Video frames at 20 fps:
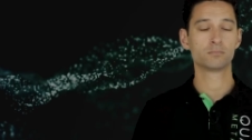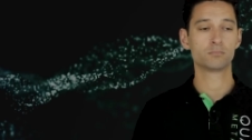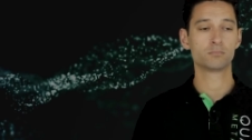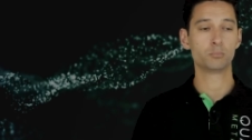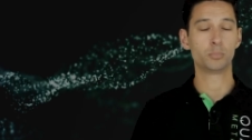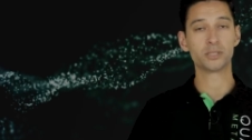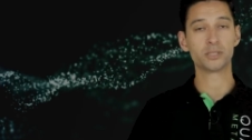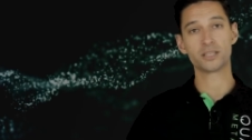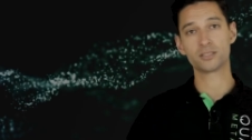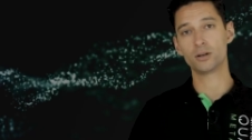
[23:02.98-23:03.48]

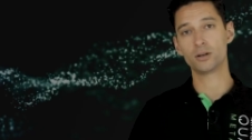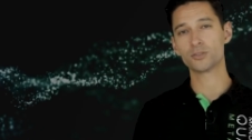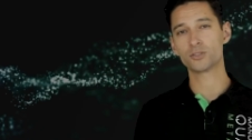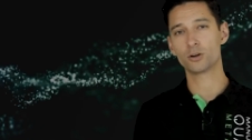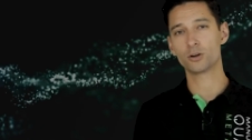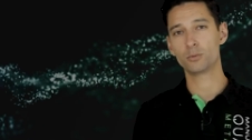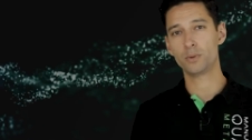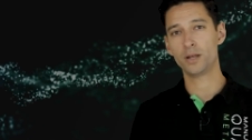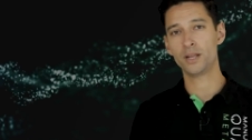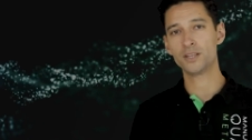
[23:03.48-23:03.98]
but this
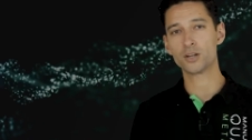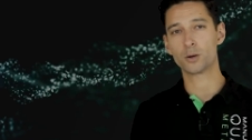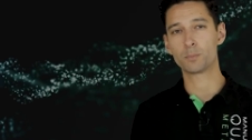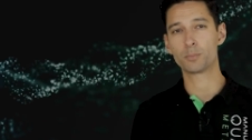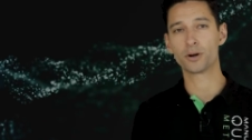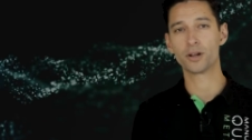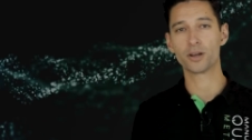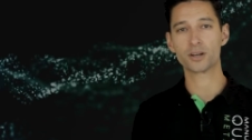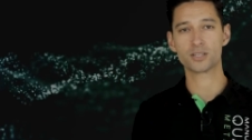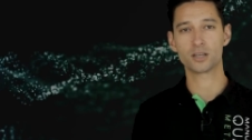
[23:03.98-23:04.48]
also means our
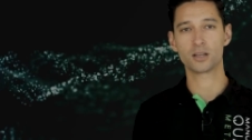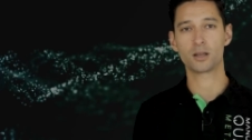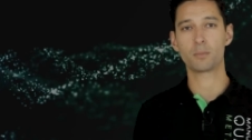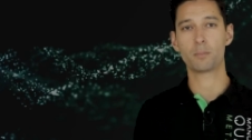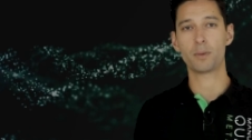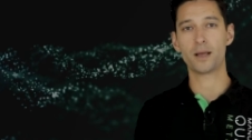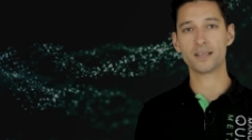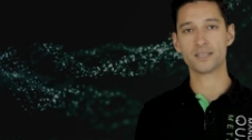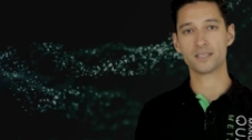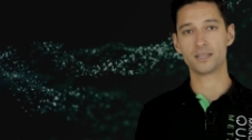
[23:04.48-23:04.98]
production
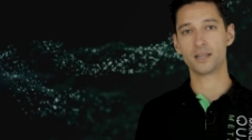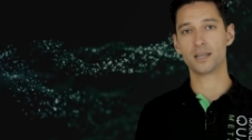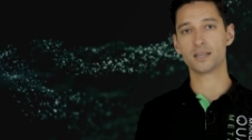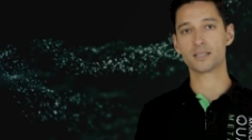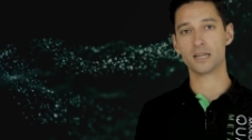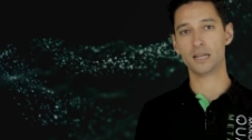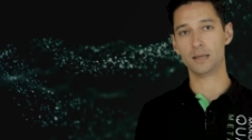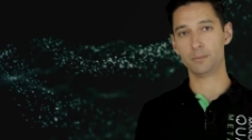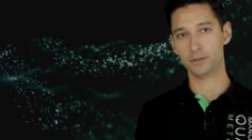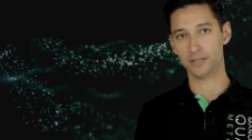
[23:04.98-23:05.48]
capacity
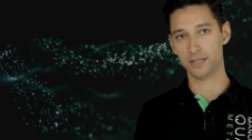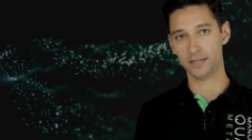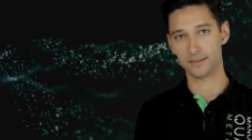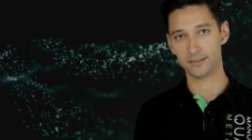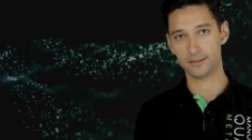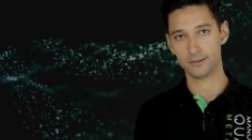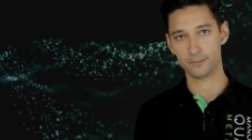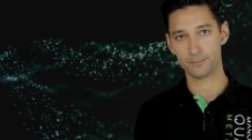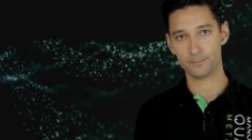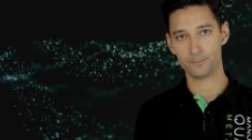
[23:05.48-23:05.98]
is
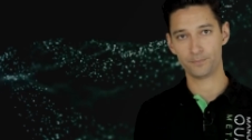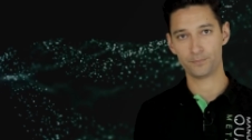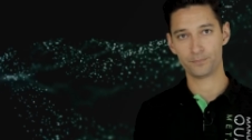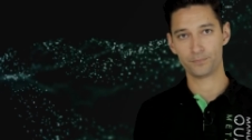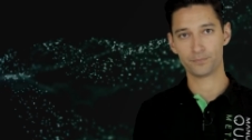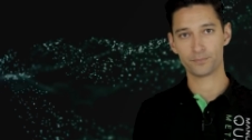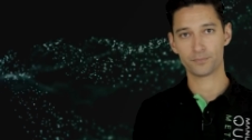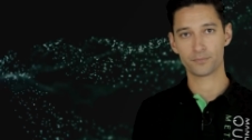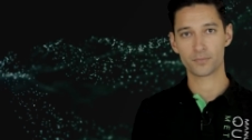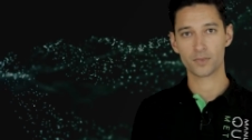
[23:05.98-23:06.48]
limited.
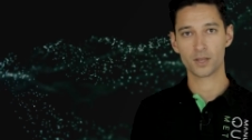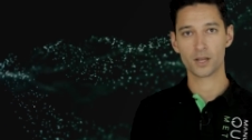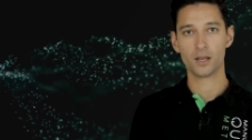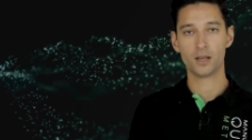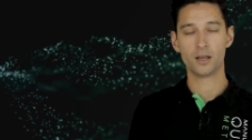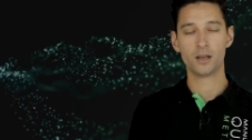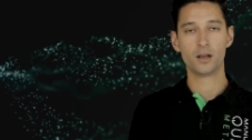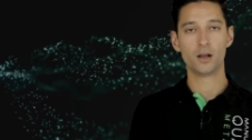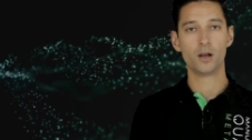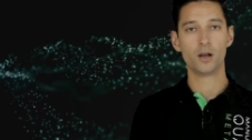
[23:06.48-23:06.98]

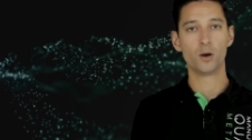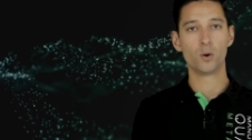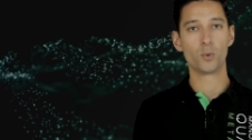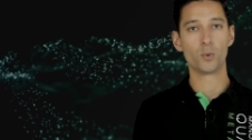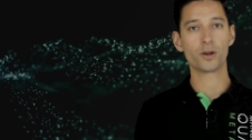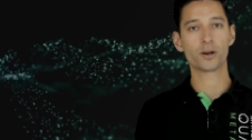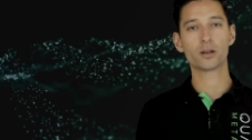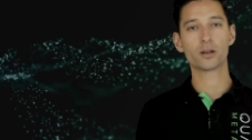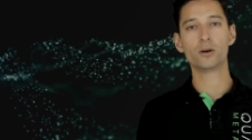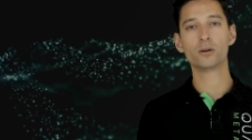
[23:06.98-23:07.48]

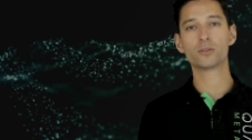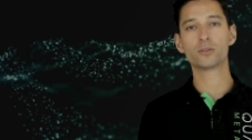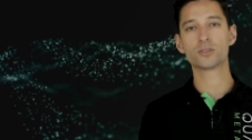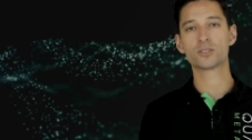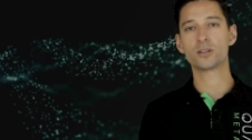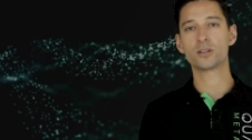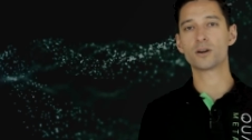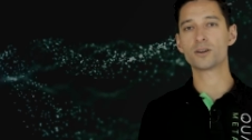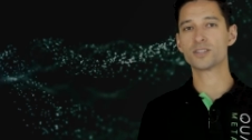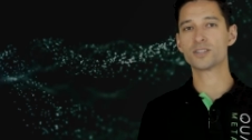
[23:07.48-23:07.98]
We are going to
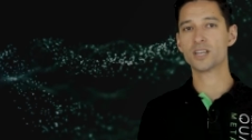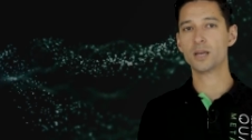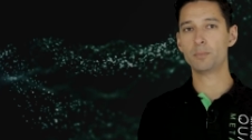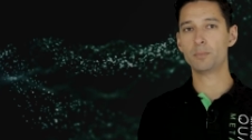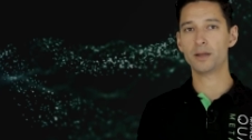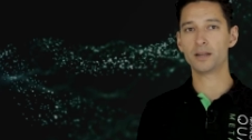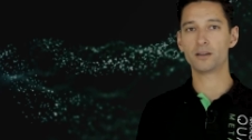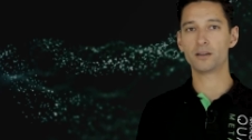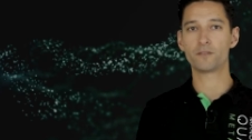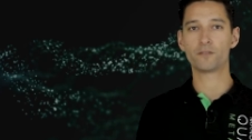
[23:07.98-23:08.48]
start
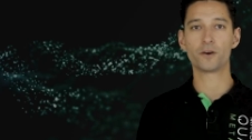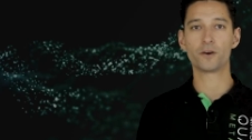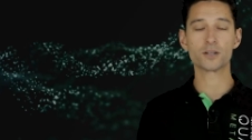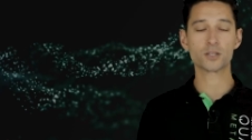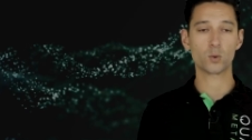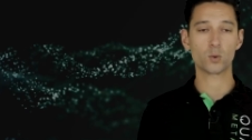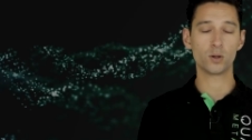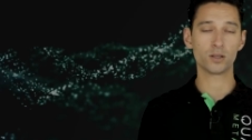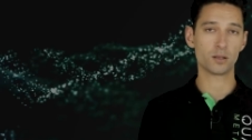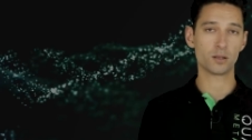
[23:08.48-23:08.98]
shipping the
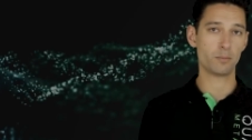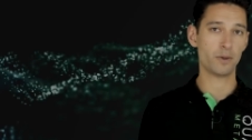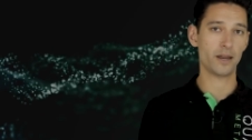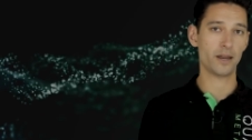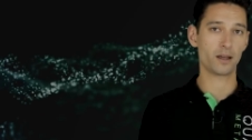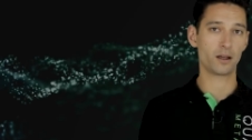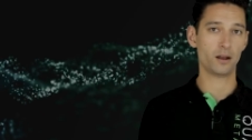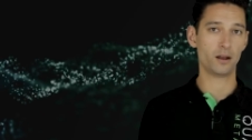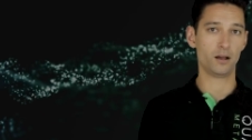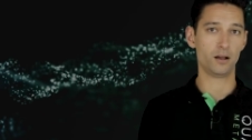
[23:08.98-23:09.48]
first Quantum
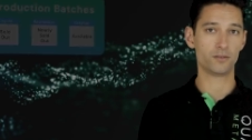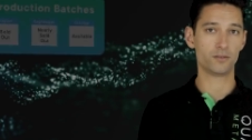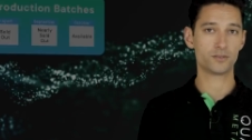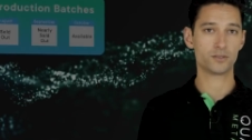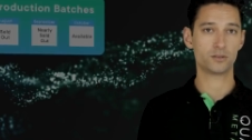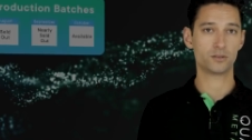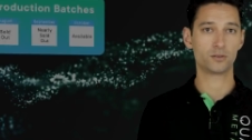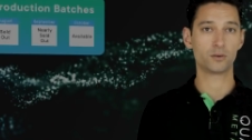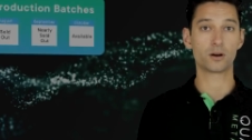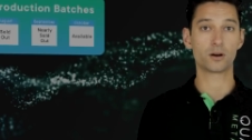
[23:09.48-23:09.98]

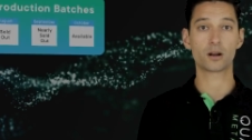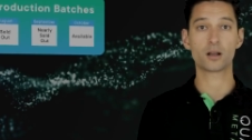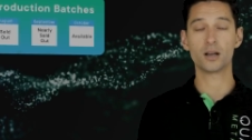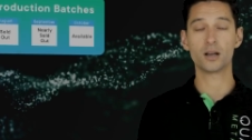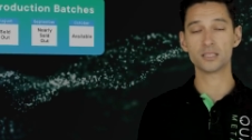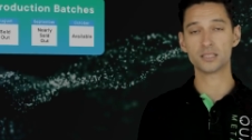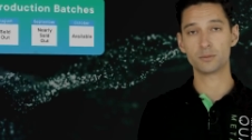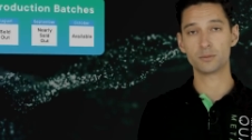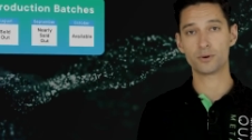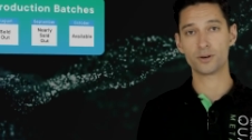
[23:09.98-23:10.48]
Metagloves to our
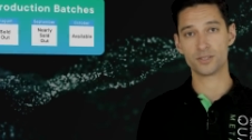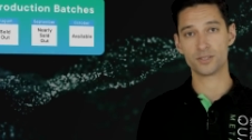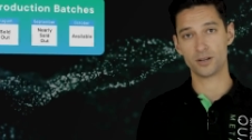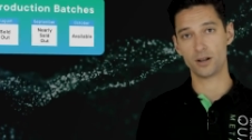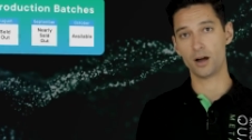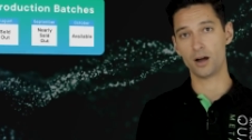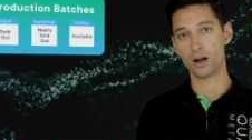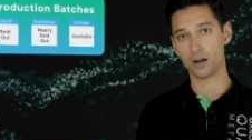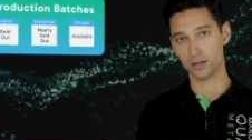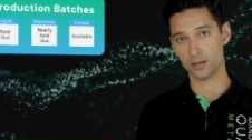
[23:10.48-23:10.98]
customers in
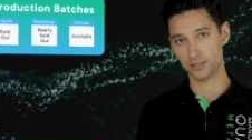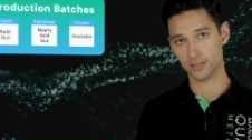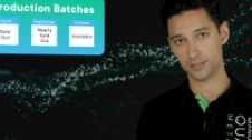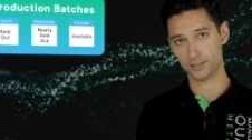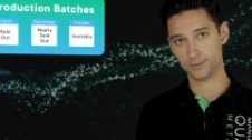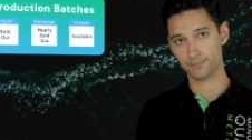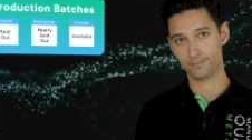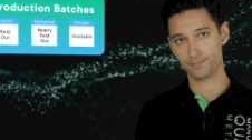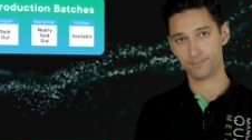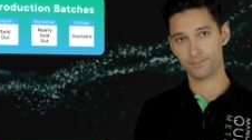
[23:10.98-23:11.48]

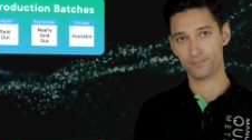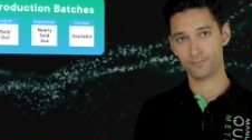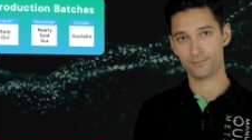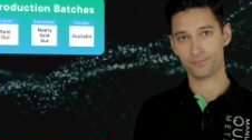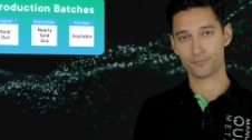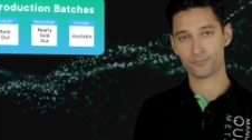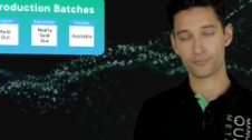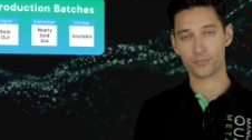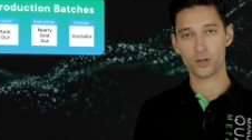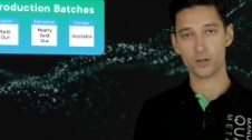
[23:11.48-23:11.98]
August.
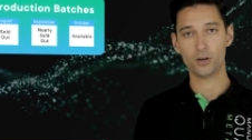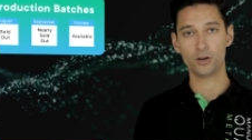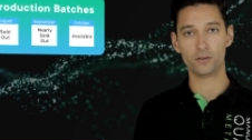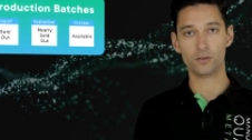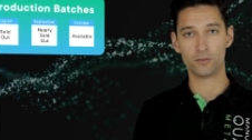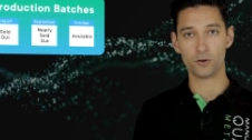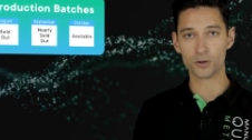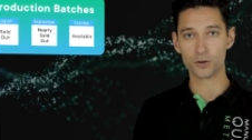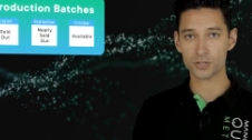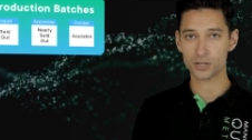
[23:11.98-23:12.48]

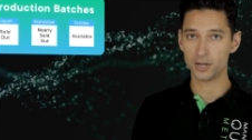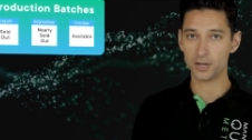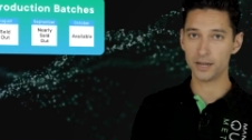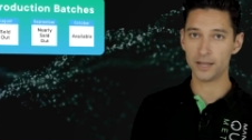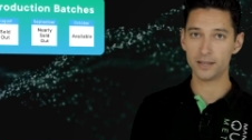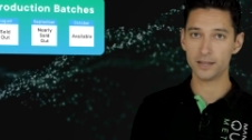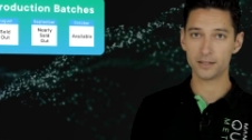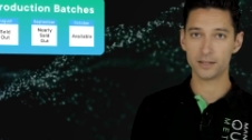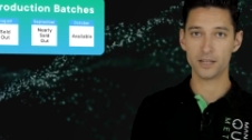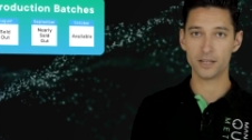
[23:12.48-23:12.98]

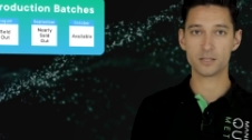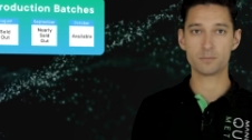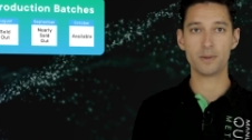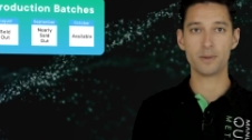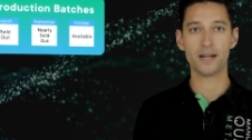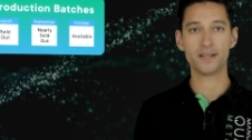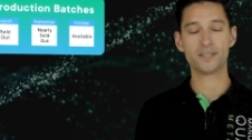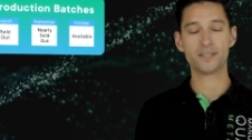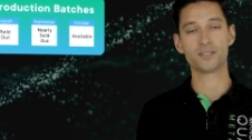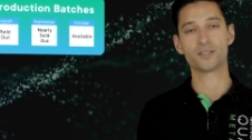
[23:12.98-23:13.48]
Unfortunately, this
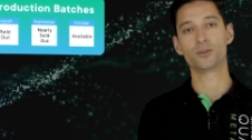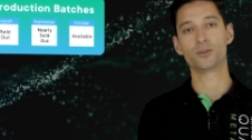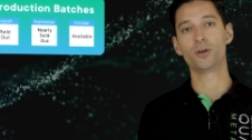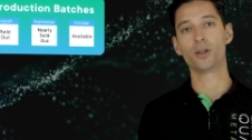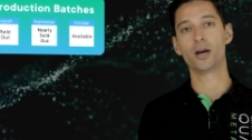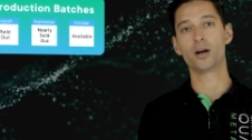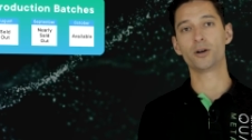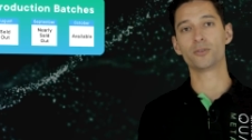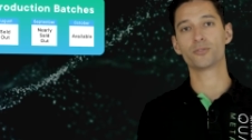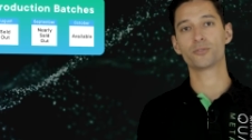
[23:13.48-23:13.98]
batch is sold
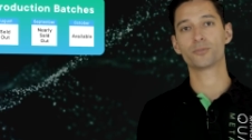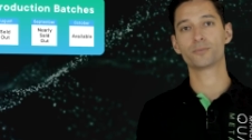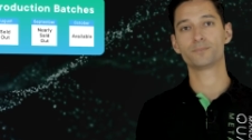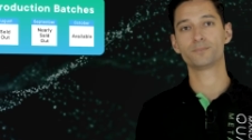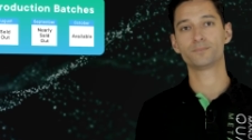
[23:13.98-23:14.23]
out.